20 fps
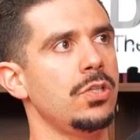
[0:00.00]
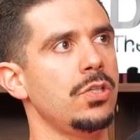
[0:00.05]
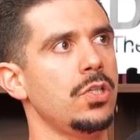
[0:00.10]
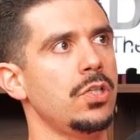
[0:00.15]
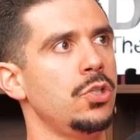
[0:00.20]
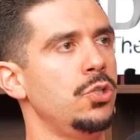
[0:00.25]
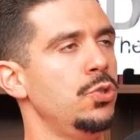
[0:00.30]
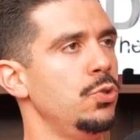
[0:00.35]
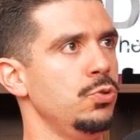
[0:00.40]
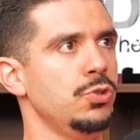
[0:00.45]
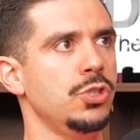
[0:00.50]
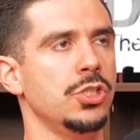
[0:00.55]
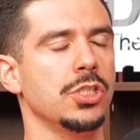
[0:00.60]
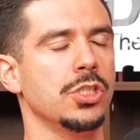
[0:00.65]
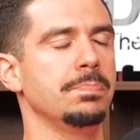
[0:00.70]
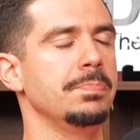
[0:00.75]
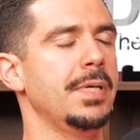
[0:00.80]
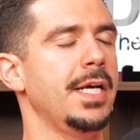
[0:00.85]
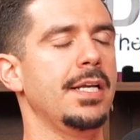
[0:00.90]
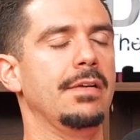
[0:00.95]
you
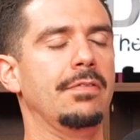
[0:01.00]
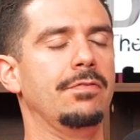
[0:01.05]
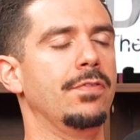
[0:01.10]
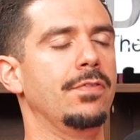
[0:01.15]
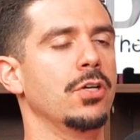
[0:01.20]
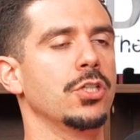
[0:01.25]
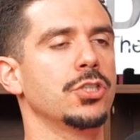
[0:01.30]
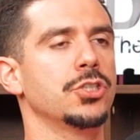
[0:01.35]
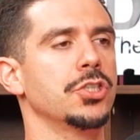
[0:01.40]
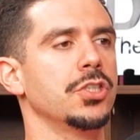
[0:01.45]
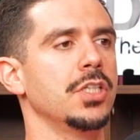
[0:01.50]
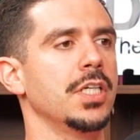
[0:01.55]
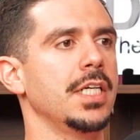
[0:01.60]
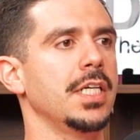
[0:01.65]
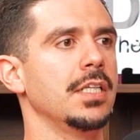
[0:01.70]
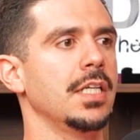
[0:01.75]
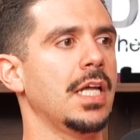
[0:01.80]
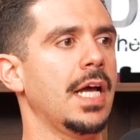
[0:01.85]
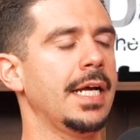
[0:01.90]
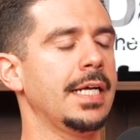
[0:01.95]
just made it
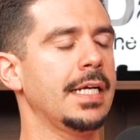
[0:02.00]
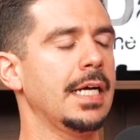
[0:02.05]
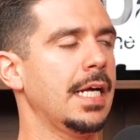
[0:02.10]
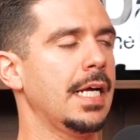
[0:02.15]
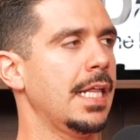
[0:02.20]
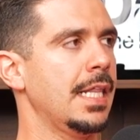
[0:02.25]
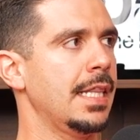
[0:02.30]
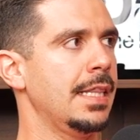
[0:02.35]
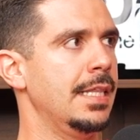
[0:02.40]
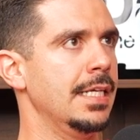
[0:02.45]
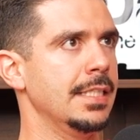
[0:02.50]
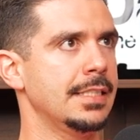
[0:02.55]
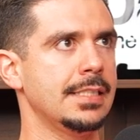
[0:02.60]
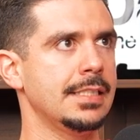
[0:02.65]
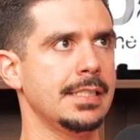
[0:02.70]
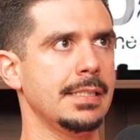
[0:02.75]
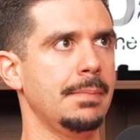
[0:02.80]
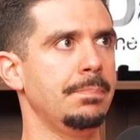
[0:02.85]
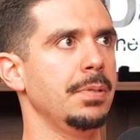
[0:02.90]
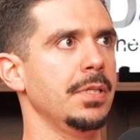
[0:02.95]
virtually like the
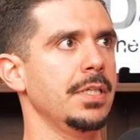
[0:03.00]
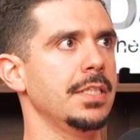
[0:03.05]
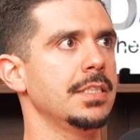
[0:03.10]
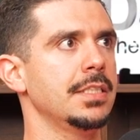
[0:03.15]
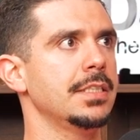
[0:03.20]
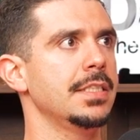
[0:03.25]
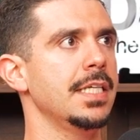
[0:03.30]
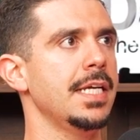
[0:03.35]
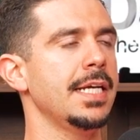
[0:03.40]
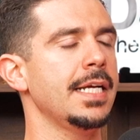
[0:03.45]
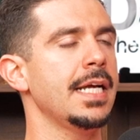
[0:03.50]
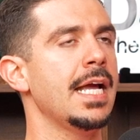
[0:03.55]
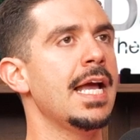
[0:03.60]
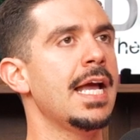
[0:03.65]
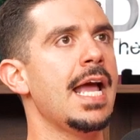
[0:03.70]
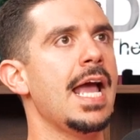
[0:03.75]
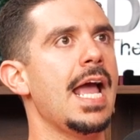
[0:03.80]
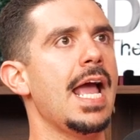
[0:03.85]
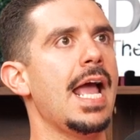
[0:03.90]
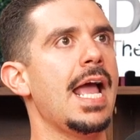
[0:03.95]
simplest thing.
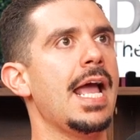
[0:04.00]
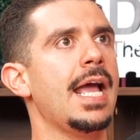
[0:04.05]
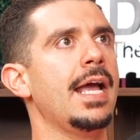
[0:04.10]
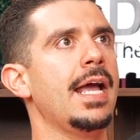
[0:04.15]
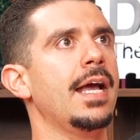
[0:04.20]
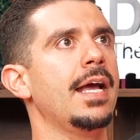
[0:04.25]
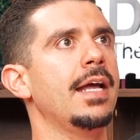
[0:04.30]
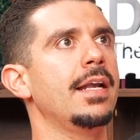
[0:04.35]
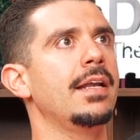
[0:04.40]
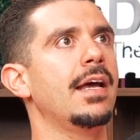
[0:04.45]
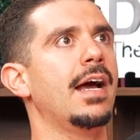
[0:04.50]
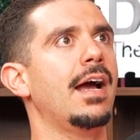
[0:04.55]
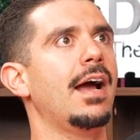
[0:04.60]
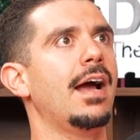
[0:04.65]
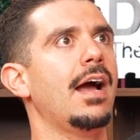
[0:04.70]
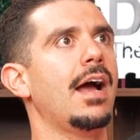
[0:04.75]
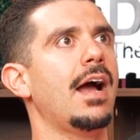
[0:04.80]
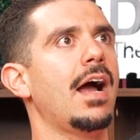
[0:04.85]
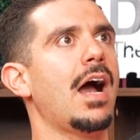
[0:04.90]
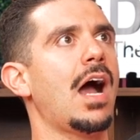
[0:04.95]
And
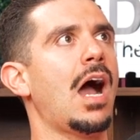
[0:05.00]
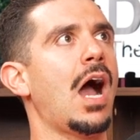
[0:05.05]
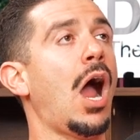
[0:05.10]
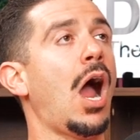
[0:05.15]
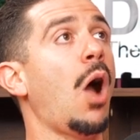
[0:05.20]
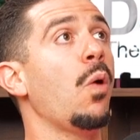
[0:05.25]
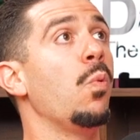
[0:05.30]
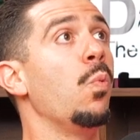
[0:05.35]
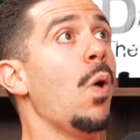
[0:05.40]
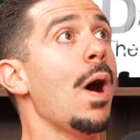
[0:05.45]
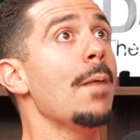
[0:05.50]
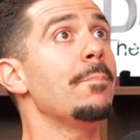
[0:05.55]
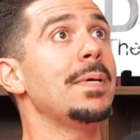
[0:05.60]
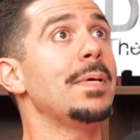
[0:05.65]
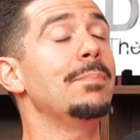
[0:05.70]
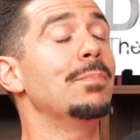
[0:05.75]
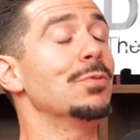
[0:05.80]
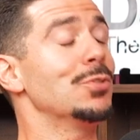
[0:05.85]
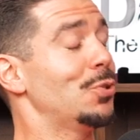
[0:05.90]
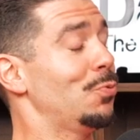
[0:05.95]
I want
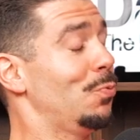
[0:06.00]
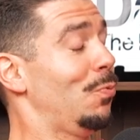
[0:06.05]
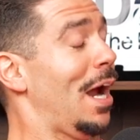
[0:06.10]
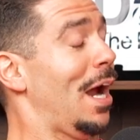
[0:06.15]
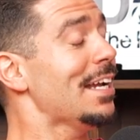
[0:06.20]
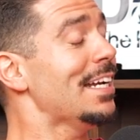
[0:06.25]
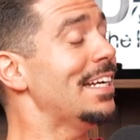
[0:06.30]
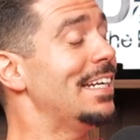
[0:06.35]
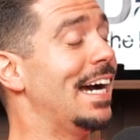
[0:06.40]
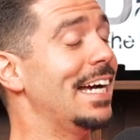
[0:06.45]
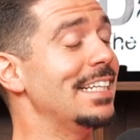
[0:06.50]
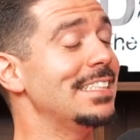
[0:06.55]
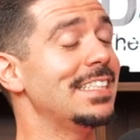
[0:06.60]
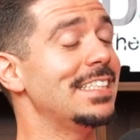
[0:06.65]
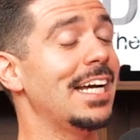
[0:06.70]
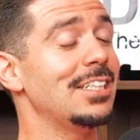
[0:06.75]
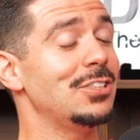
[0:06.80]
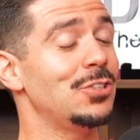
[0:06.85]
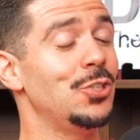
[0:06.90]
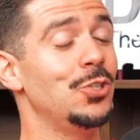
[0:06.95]
people to recognize
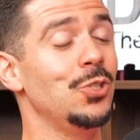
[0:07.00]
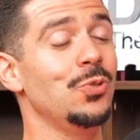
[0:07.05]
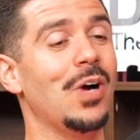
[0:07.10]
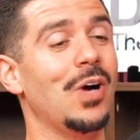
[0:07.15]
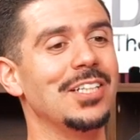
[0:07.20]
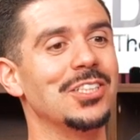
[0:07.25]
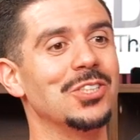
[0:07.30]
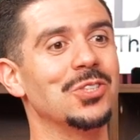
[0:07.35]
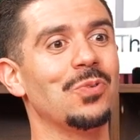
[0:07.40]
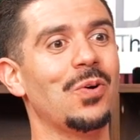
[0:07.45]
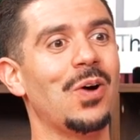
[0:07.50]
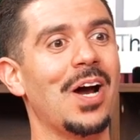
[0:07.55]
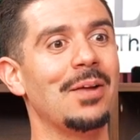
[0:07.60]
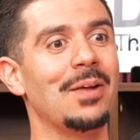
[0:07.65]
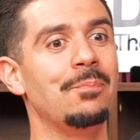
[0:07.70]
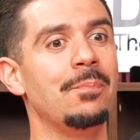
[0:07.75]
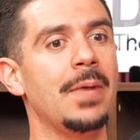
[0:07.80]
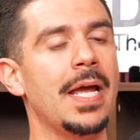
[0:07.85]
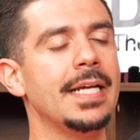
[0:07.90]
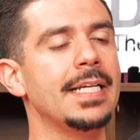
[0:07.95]
that too. I just want to
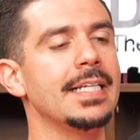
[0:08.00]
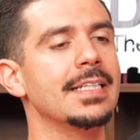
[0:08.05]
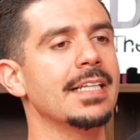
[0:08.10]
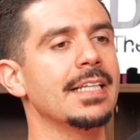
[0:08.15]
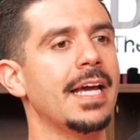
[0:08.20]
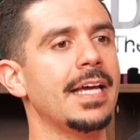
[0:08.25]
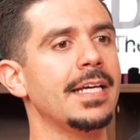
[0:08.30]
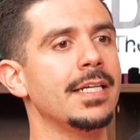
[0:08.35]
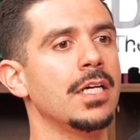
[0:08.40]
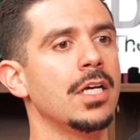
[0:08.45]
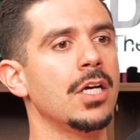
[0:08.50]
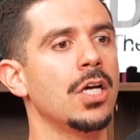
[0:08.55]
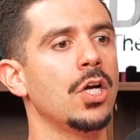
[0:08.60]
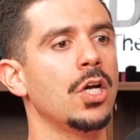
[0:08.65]
make it like